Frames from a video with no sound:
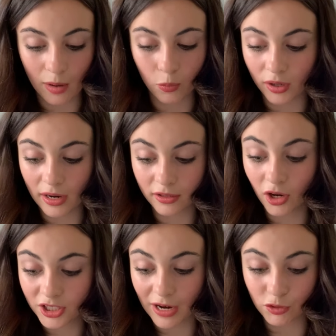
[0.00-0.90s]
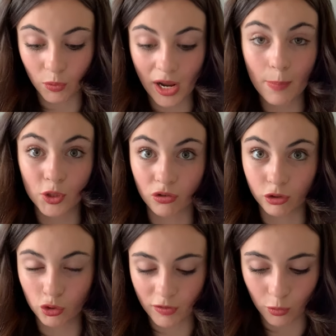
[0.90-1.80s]
what, not after what happened to
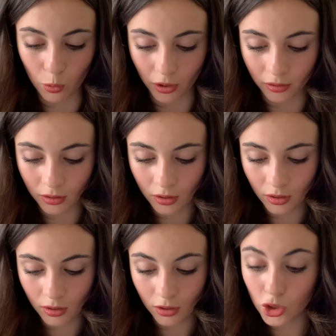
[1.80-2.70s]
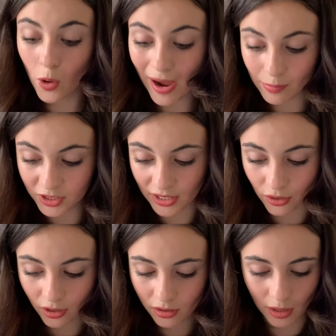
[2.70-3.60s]
Retrieval 1. No helmet
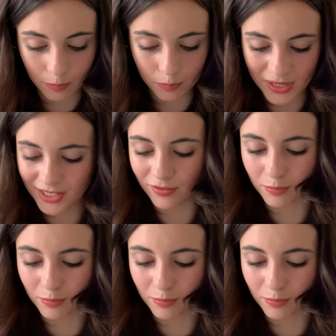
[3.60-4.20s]
either. That beast of